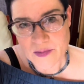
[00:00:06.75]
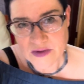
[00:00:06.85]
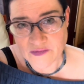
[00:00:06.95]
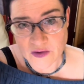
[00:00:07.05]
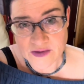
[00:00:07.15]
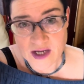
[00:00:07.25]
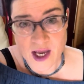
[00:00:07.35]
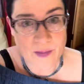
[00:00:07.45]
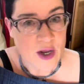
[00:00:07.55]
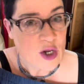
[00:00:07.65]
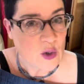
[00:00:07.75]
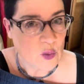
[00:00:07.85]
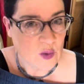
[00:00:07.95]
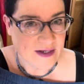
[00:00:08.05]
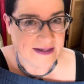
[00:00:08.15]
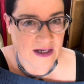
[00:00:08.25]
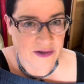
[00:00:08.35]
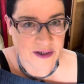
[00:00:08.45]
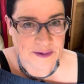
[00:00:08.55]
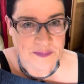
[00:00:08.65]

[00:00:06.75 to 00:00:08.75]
full-time reseller.